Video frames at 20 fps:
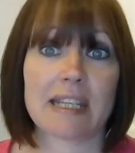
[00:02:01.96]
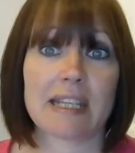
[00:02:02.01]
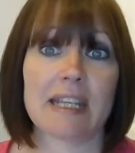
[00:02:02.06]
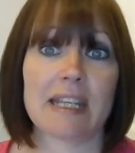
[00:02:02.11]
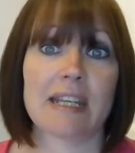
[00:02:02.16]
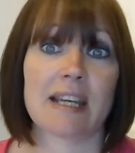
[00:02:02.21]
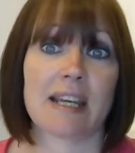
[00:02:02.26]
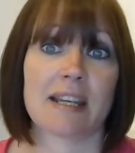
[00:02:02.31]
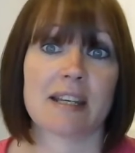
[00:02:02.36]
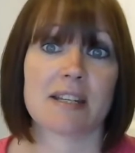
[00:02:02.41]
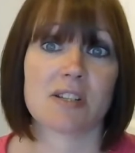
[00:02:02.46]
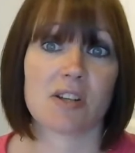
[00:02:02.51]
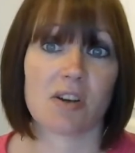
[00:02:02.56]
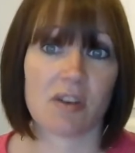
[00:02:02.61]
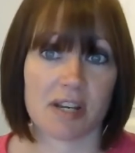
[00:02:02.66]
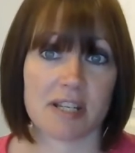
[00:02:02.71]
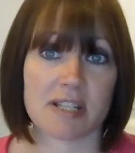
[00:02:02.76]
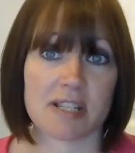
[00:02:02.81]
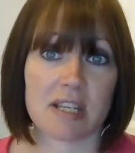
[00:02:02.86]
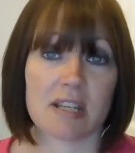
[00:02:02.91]
clean and
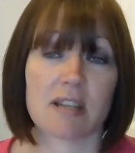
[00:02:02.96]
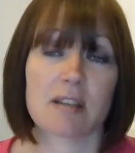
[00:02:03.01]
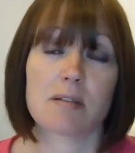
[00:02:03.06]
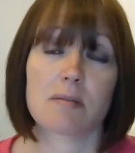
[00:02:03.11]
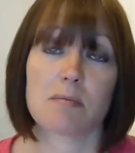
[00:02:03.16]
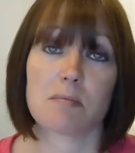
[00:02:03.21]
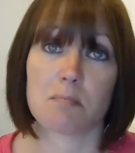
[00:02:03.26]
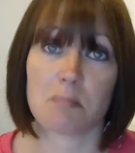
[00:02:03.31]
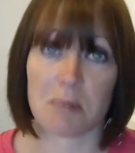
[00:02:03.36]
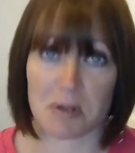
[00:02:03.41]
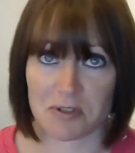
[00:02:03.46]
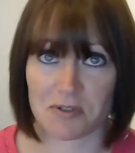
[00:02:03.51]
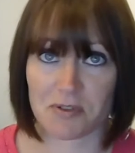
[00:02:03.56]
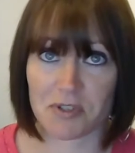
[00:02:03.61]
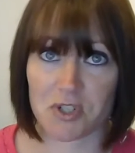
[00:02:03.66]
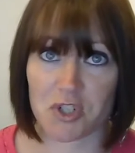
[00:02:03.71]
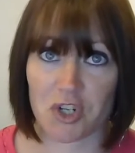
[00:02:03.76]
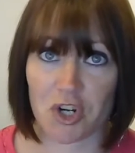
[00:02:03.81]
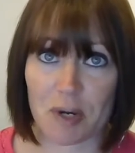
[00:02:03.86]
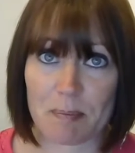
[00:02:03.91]
tidy most of the
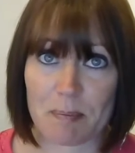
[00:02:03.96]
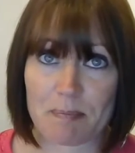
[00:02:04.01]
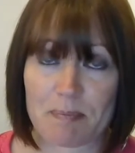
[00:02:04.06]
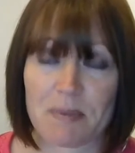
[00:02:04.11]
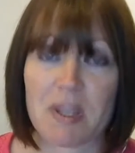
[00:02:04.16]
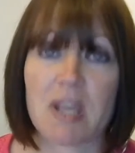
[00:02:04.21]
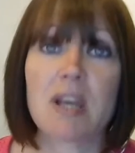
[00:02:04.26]
time,